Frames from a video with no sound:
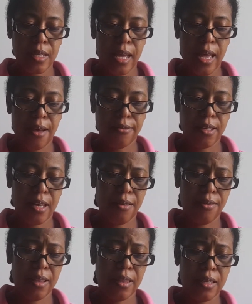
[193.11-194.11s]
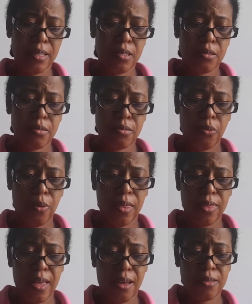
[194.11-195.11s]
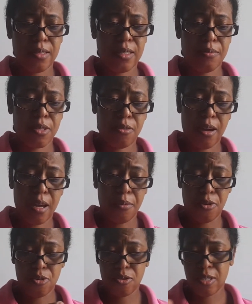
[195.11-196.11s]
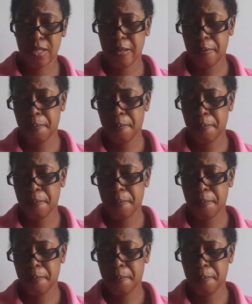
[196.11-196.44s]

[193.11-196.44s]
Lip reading: I have to have at least 1,000 subscribers.